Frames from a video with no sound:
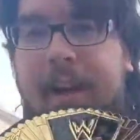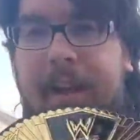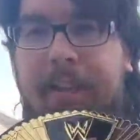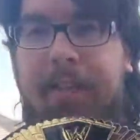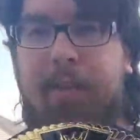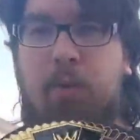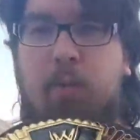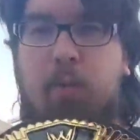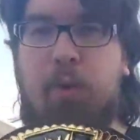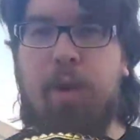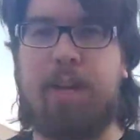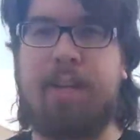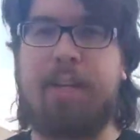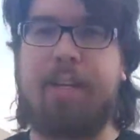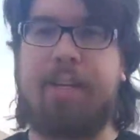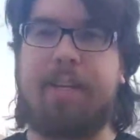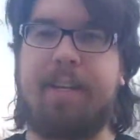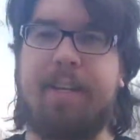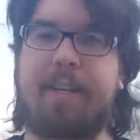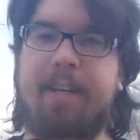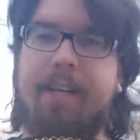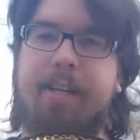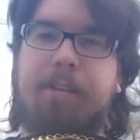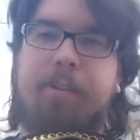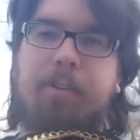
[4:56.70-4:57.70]
and the Winged
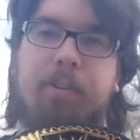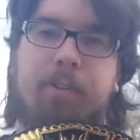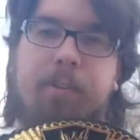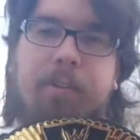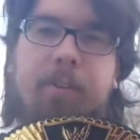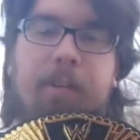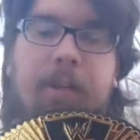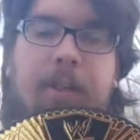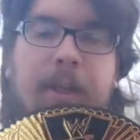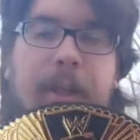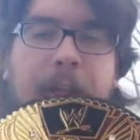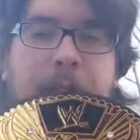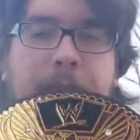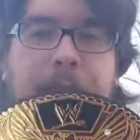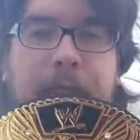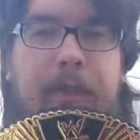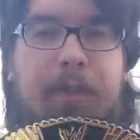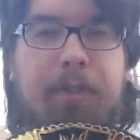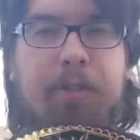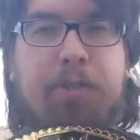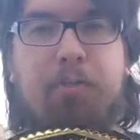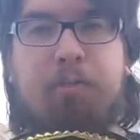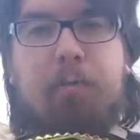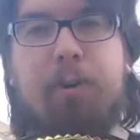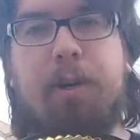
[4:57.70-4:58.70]
Eagle.
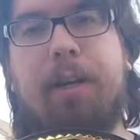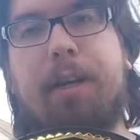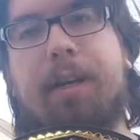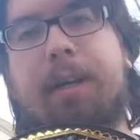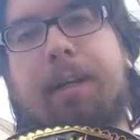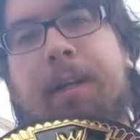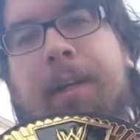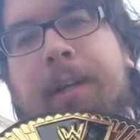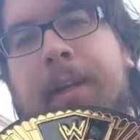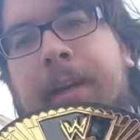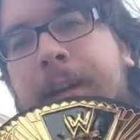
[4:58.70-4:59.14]
This one